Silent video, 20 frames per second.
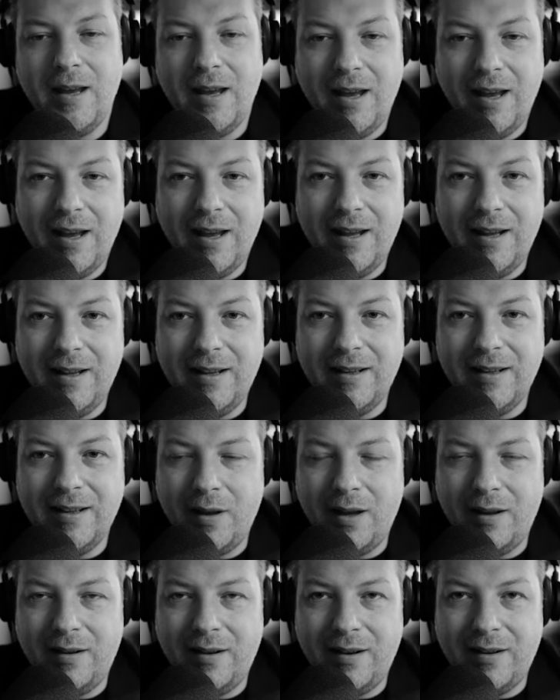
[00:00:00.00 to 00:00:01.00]
And
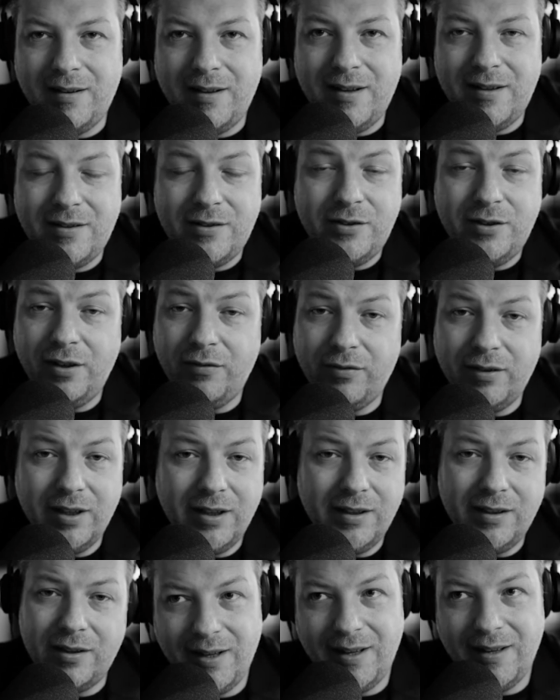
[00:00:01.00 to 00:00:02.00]
this
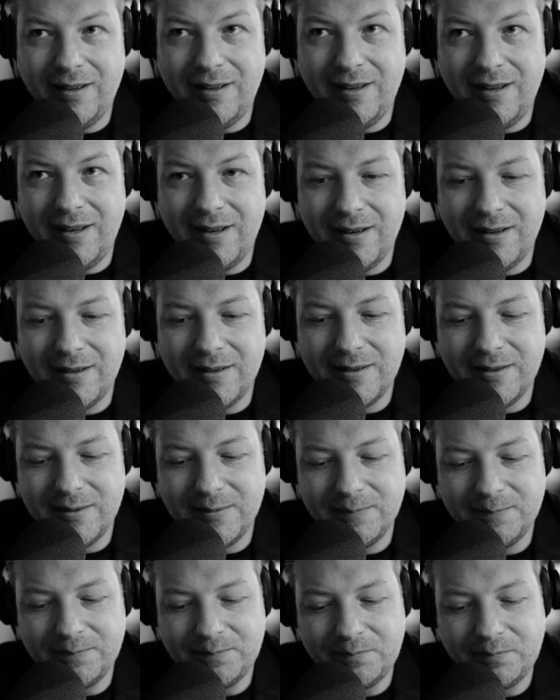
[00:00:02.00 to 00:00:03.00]
shifted in the years.
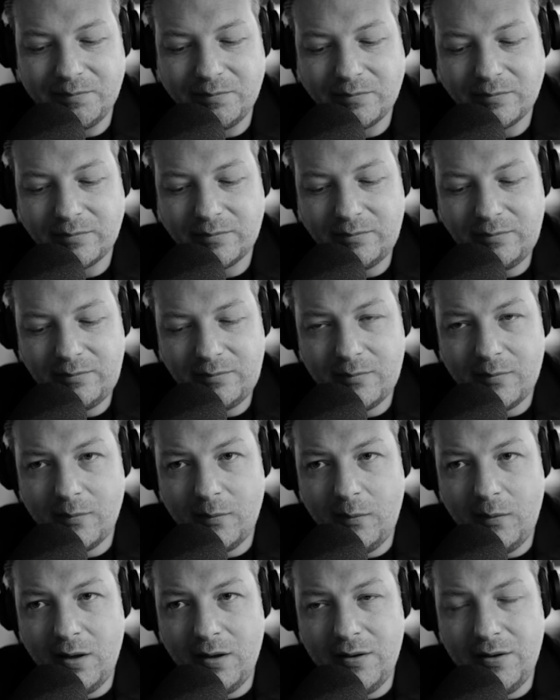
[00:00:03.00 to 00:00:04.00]

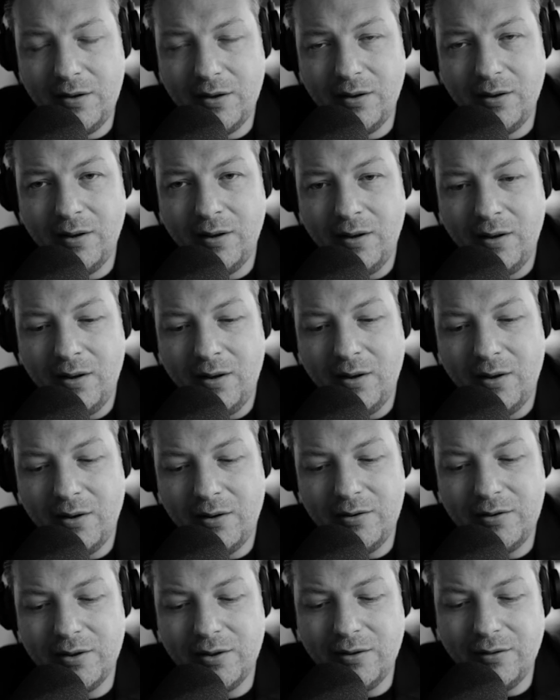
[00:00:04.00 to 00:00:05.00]
So
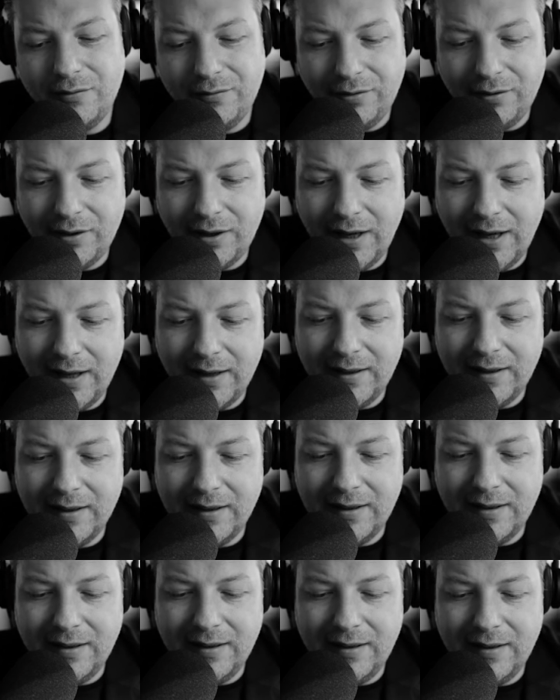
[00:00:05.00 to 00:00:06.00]
also don't forget
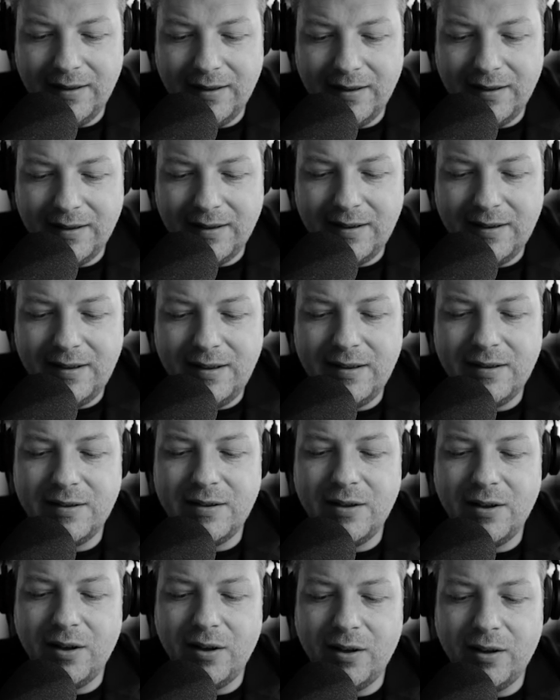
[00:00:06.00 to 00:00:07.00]
that this is
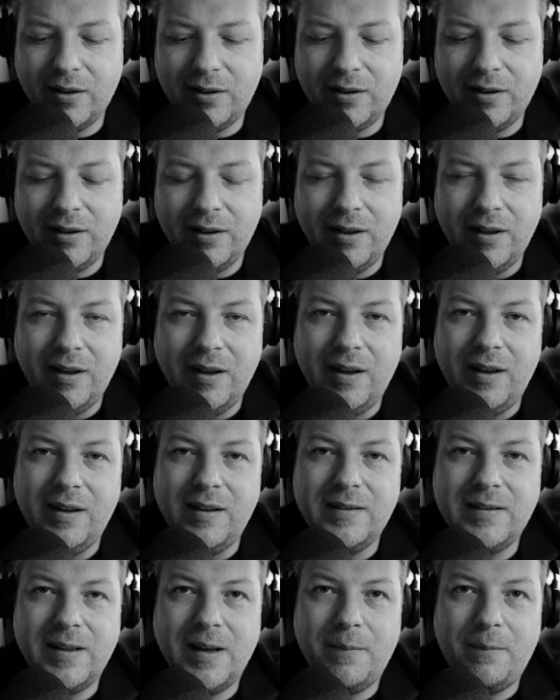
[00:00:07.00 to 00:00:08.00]
not
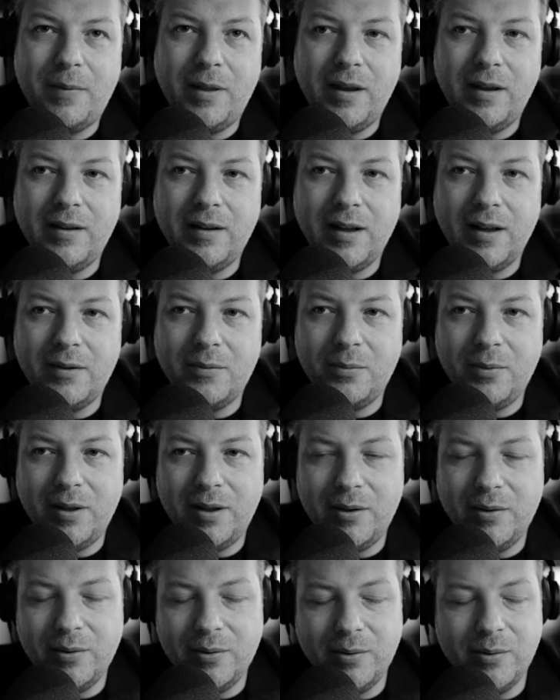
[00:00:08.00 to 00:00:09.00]
something that we
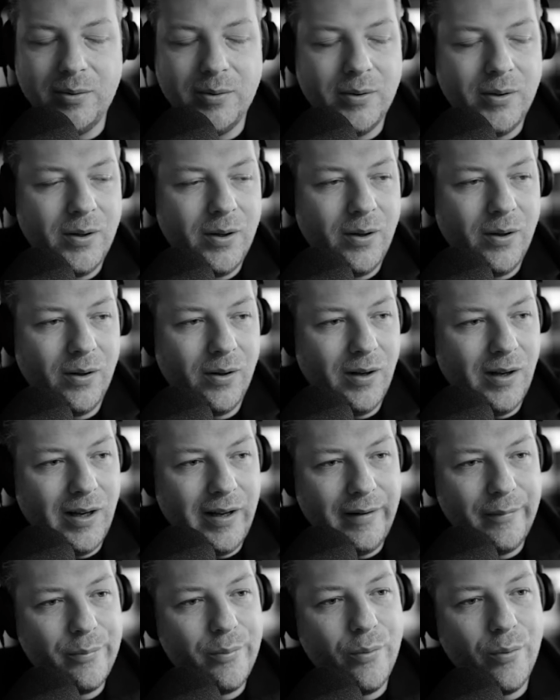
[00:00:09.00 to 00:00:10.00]
do
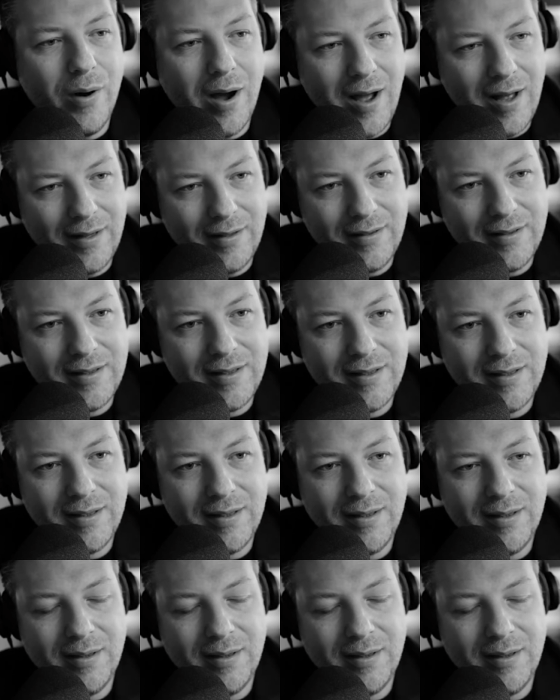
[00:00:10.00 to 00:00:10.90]
only once,